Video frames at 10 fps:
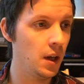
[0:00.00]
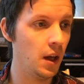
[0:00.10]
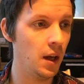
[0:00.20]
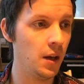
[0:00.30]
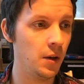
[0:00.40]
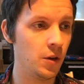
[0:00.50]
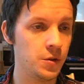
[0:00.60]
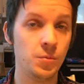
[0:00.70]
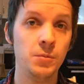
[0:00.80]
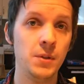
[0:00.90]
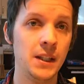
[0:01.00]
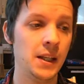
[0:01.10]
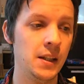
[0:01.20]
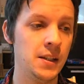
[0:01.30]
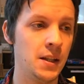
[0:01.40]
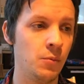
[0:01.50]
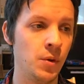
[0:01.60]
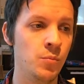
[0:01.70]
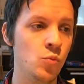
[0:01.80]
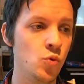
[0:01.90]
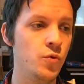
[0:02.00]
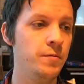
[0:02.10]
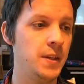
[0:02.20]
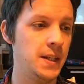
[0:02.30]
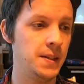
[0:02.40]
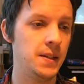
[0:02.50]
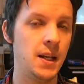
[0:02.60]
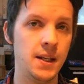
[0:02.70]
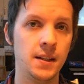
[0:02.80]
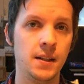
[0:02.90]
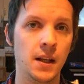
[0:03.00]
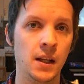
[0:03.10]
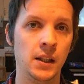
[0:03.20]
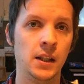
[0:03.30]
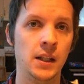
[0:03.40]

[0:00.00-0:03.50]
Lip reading: Because what we did is that we moved this state and